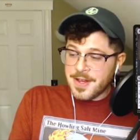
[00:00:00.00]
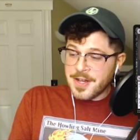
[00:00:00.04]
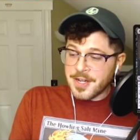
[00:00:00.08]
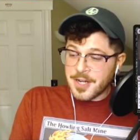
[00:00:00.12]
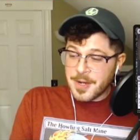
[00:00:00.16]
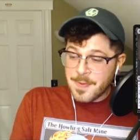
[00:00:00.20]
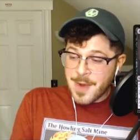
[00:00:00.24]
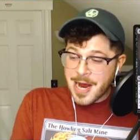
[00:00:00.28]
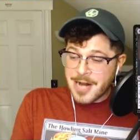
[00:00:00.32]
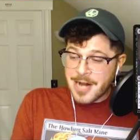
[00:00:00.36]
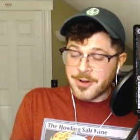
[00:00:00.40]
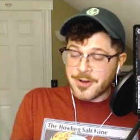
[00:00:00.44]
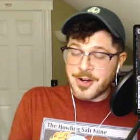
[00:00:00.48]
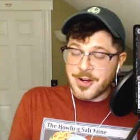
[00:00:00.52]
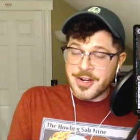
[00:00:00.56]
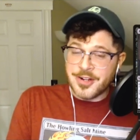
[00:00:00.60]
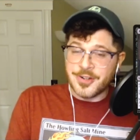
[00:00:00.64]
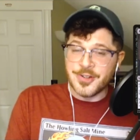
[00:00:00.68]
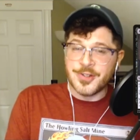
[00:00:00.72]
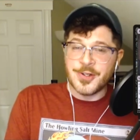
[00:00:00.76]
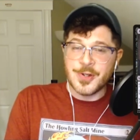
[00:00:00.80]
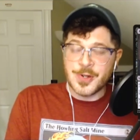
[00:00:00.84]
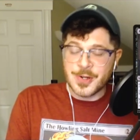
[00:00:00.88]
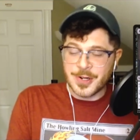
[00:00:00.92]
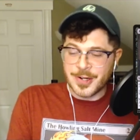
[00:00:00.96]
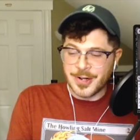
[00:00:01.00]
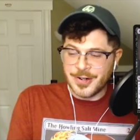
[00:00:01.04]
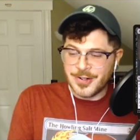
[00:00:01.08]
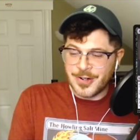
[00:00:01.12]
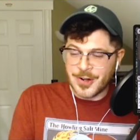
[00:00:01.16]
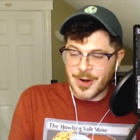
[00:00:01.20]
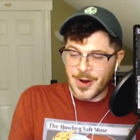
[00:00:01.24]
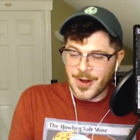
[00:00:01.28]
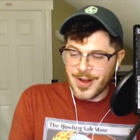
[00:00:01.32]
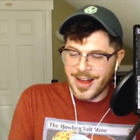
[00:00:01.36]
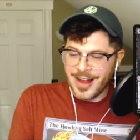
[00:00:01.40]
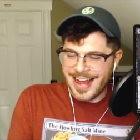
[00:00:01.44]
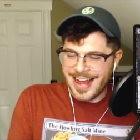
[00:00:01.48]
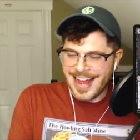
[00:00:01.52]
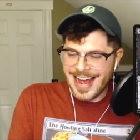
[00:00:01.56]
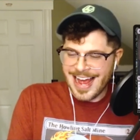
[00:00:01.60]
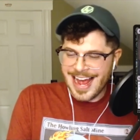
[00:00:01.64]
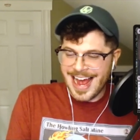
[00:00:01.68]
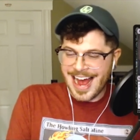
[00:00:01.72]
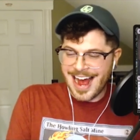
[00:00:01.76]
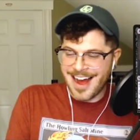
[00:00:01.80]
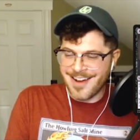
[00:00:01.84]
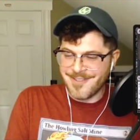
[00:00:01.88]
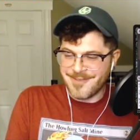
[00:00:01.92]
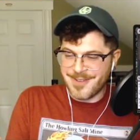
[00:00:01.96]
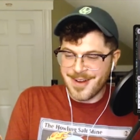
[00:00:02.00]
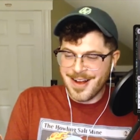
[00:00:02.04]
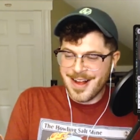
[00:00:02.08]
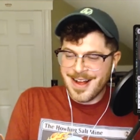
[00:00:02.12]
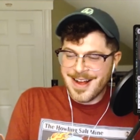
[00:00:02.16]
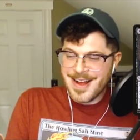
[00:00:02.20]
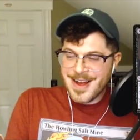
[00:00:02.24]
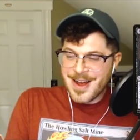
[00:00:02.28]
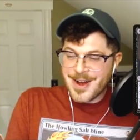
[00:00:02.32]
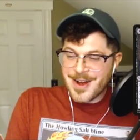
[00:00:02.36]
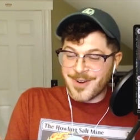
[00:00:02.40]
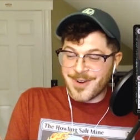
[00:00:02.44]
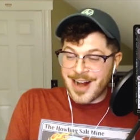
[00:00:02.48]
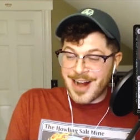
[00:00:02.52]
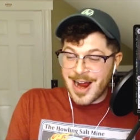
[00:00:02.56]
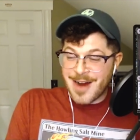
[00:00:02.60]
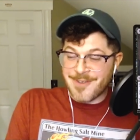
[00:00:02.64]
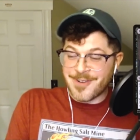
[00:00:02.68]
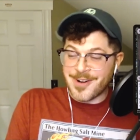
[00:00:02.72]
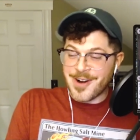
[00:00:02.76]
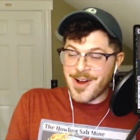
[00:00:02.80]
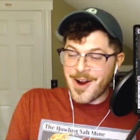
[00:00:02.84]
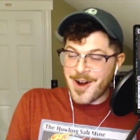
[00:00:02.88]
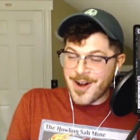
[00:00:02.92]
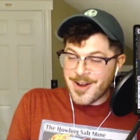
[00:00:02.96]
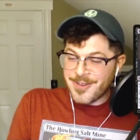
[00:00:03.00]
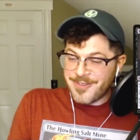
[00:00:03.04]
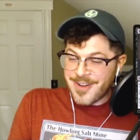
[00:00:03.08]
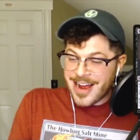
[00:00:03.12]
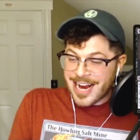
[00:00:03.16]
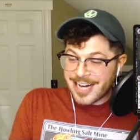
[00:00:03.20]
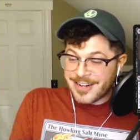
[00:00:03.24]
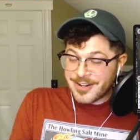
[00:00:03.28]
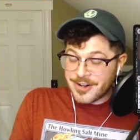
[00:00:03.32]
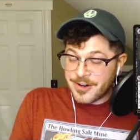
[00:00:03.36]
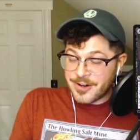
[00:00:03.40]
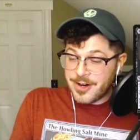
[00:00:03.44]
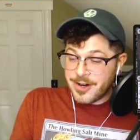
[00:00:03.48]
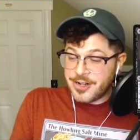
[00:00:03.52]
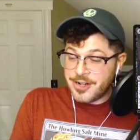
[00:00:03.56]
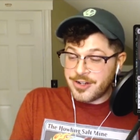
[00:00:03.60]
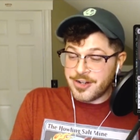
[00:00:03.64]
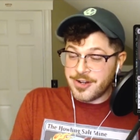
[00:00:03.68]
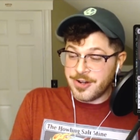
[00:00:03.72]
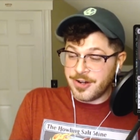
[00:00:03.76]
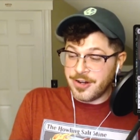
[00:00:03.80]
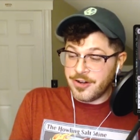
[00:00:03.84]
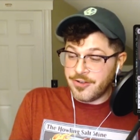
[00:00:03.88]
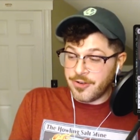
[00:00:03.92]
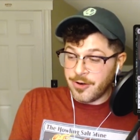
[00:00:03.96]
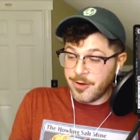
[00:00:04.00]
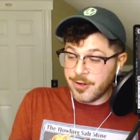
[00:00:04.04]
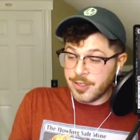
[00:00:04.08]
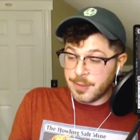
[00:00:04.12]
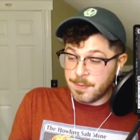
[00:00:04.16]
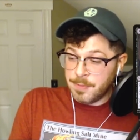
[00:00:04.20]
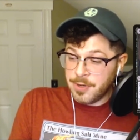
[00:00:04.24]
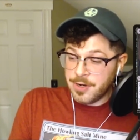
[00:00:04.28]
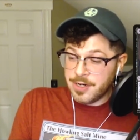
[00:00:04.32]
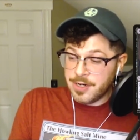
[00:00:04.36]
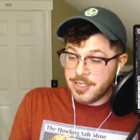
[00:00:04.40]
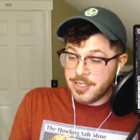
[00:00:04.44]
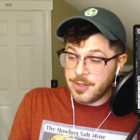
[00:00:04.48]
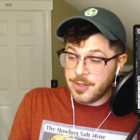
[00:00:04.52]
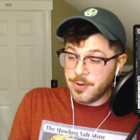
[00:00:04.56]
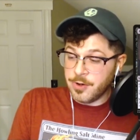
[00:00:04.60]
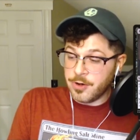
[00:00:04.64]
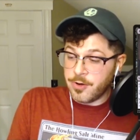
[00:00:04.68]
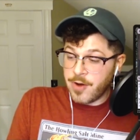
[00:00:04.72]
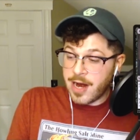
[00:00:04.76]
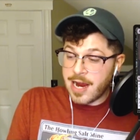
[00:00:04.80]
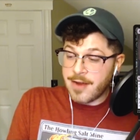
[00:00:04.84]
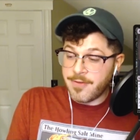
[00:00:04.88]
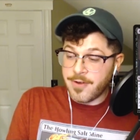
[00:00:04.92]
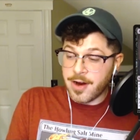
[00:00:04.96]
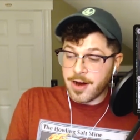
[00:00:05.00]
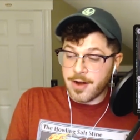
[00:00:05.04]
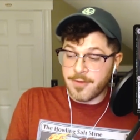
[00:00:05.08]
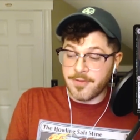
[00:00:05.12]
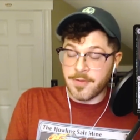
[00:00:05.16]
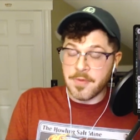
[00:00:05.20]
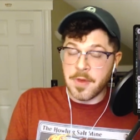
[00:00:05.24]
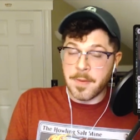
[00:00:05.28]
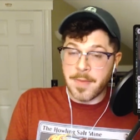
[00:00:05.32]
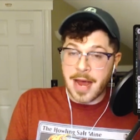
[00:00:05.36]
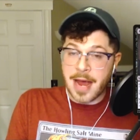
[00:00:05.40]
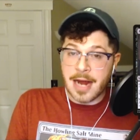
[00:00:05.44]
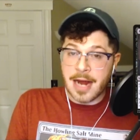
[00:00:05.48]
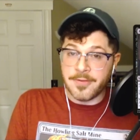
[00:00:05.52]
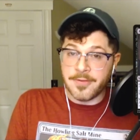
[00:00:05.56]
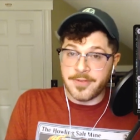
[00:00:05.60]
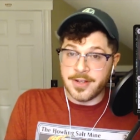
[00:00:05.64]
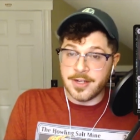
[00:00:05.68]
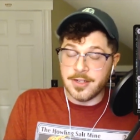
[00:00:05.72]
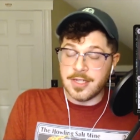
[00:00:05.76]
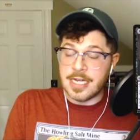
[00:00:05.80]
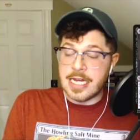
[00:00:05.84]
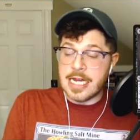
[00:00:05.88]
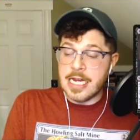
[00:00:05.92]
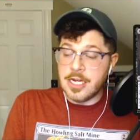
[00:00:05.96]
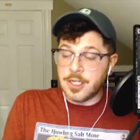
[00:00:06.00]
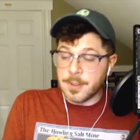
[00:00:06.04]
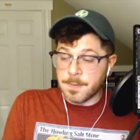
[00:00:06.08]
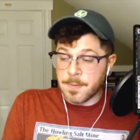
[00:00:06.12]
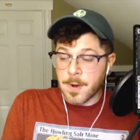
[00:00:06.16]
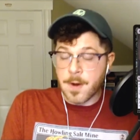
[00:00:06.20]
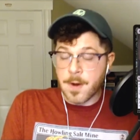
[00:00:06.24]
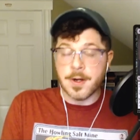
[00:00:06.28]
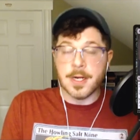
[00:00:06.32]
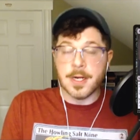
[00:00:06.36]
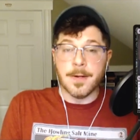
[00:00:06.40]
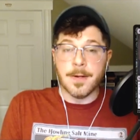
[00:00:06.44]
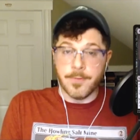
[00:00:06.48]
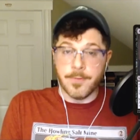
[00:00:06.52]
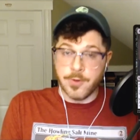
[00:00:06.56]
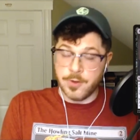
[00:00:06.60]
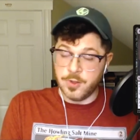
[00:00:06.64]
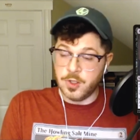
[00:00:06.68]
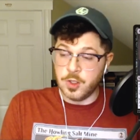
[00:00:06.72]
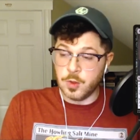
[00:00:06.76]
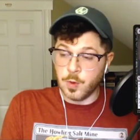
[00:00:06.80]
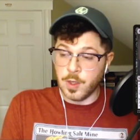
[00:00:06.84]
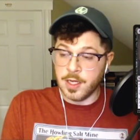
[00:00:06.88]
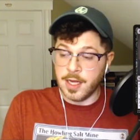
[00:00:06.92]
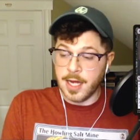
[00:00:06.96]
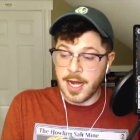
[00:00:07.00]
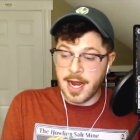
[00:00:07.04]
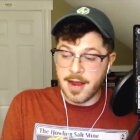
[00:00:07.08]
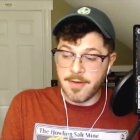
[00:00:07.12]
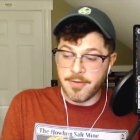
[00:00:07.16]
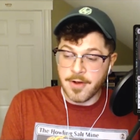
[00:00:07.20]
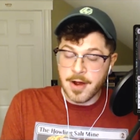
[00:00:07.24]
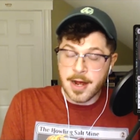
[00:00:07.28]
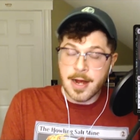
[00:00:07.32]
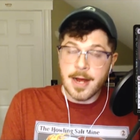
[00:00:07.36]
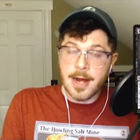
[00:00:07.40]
Commander creatures you can control have whenever an artifact or creature you control is put into a graveyard from the battlefield, each opponent loses 1 life.